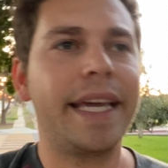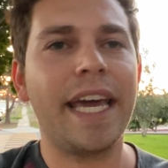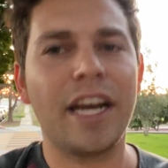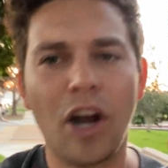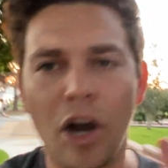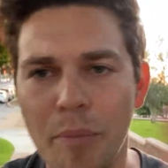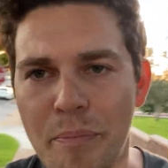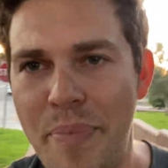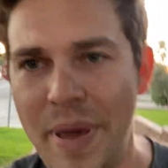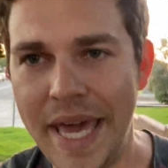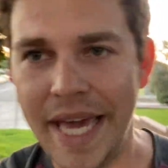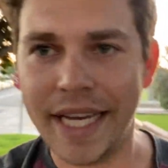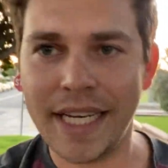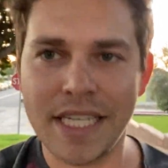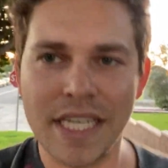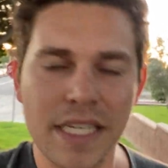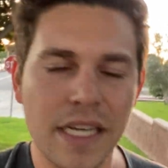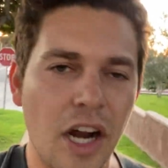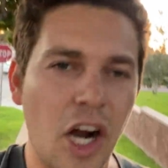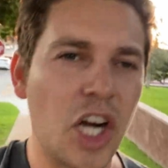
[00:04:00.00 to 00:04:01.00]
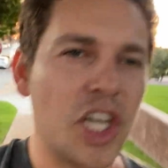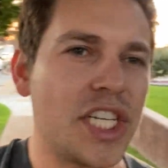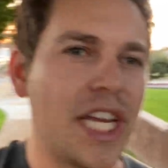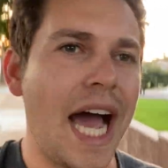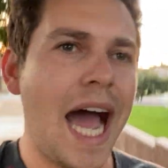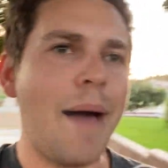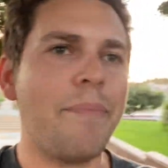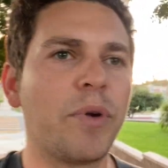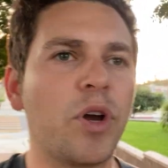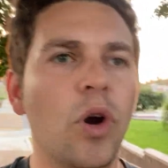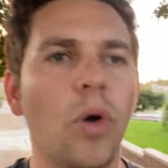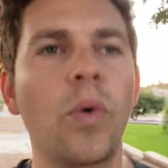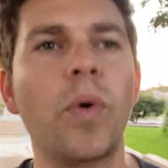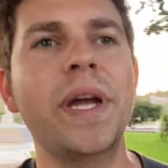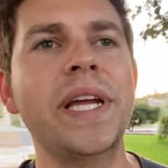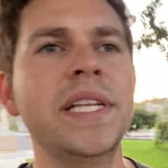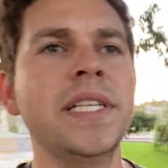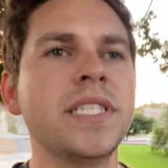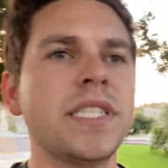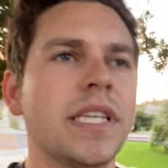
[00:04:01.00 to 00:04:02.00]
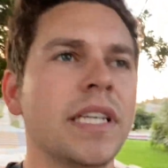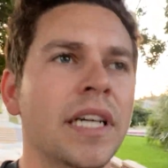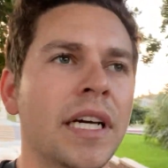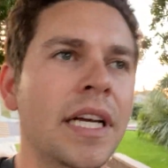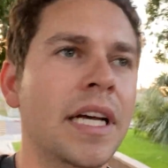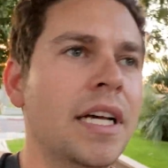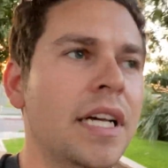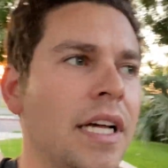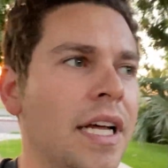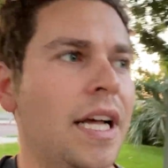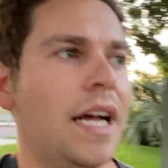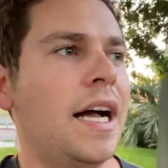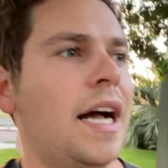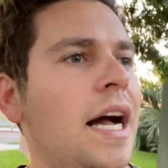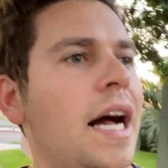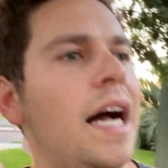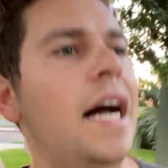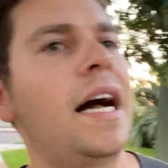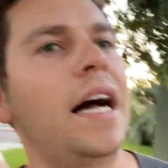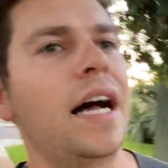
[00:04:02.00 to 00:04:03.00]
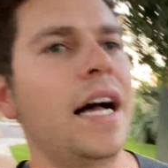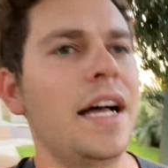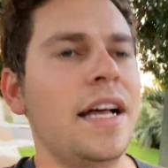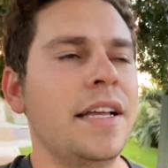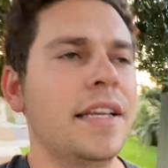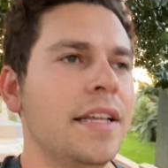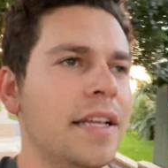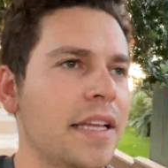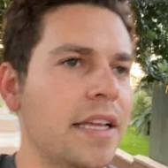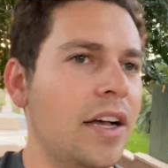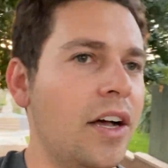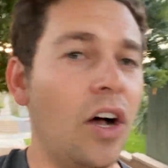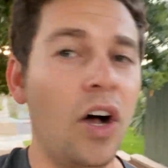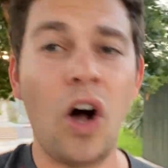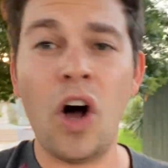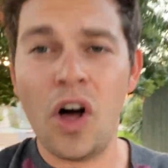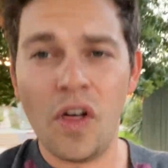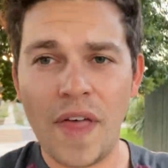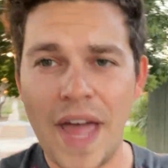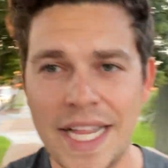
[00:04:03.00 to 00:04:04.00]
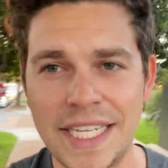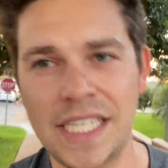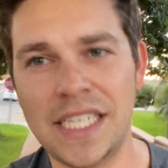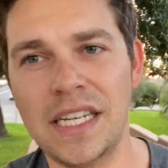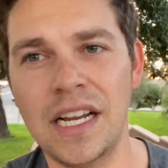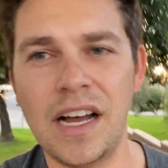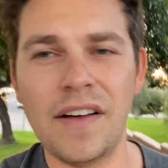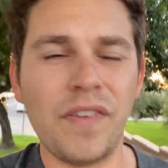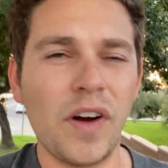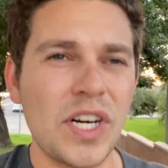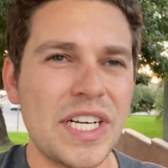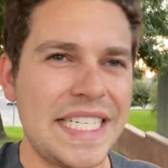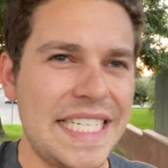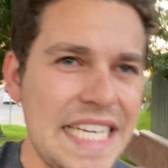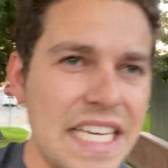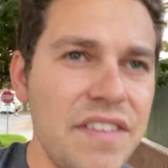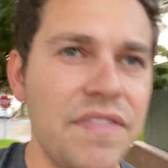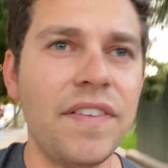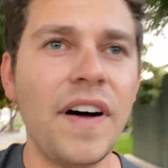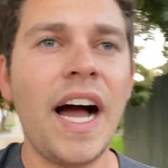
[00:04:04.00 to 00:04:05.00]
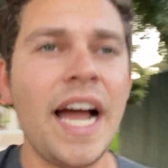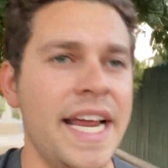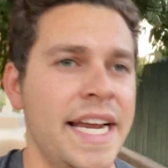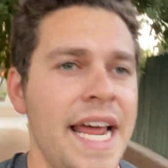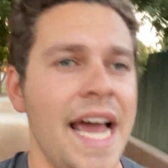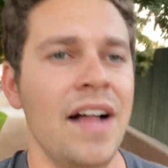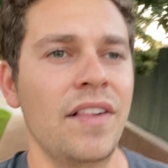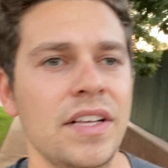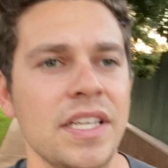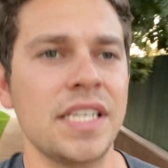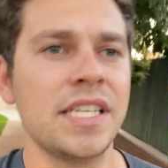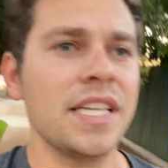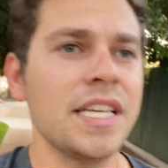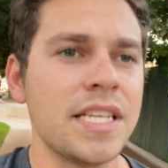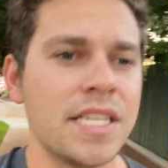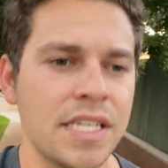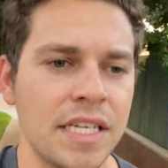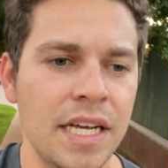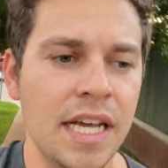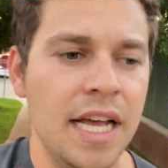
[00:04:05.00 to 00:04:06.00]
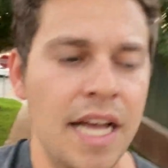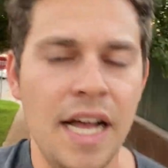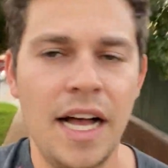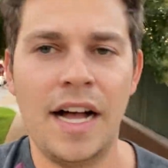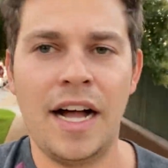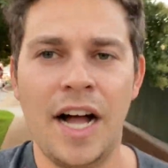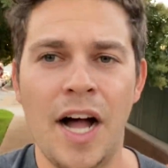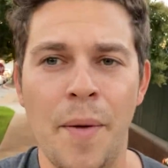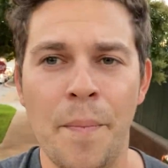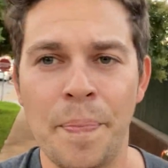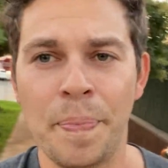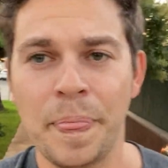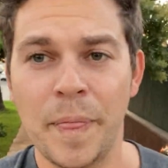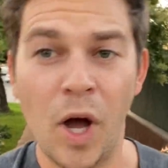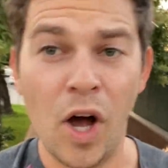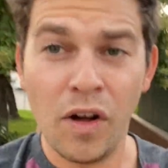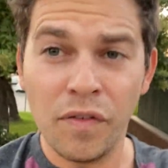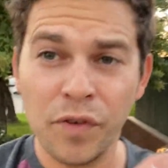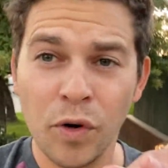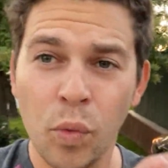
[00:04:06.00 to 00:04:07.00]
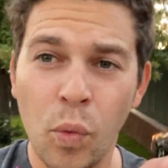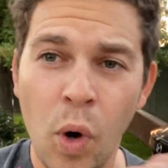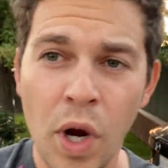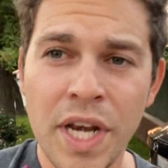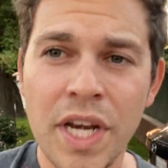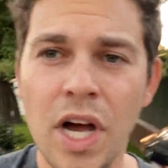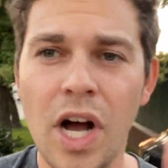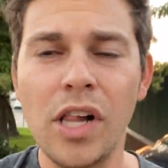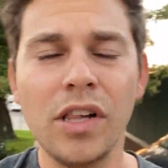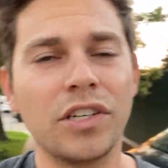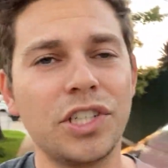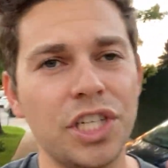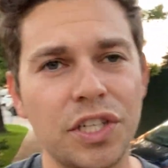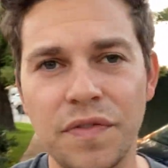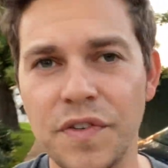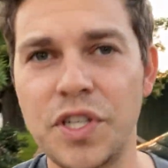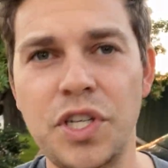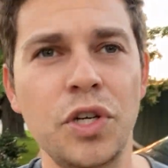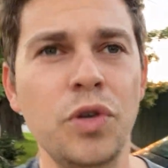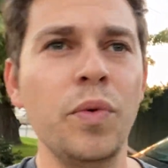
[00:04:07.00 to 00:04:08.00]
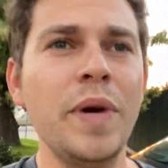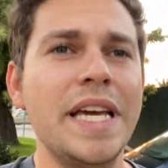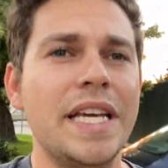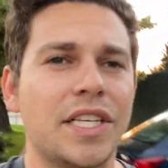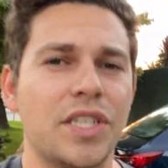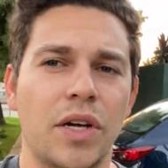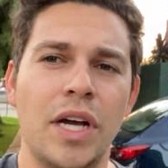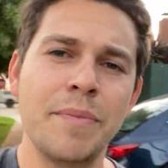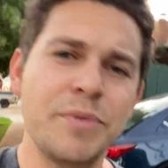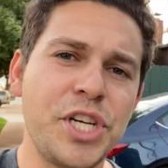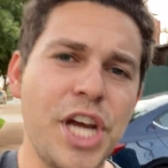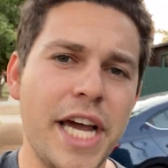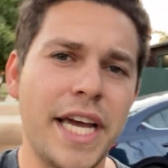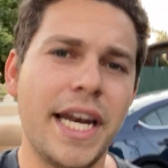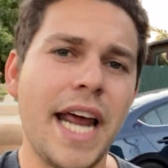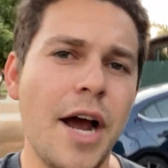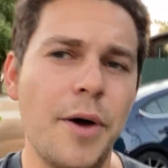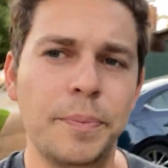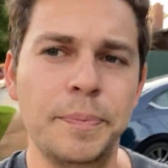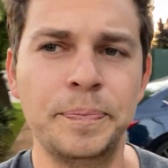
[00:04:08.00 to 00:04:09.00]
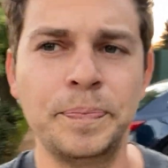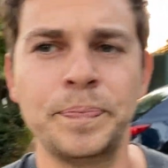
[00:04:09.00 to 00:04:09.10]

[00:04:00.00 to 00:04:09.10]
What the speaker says: get our picks, our top coins, all that stuff, our DeFi analysis, all for $1 just for 2 weeks. So come check it out.